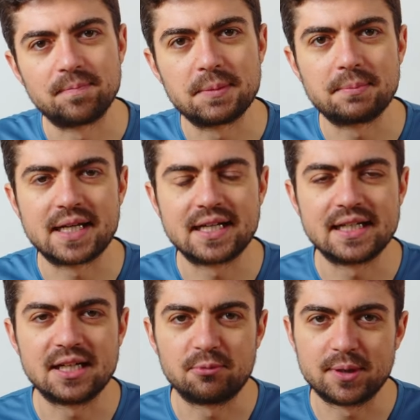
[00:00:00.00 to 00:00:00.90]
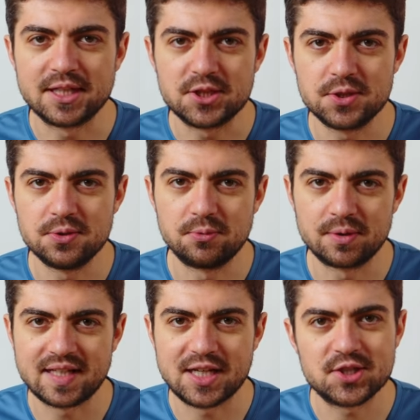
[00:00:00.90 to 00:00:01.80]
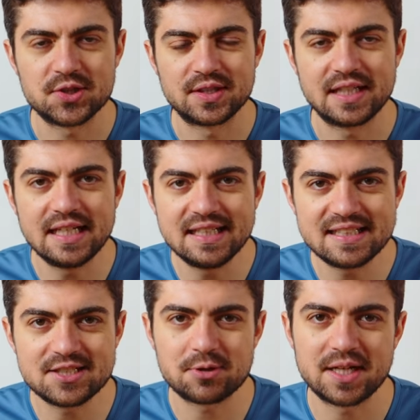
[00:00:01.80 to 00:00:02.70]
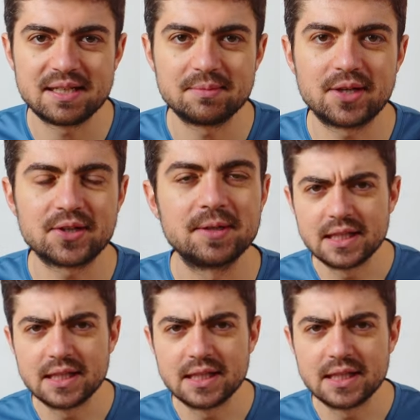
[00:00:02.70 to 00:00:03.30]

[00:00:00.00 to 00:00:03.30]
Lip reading: my running shoe rotation in this training block.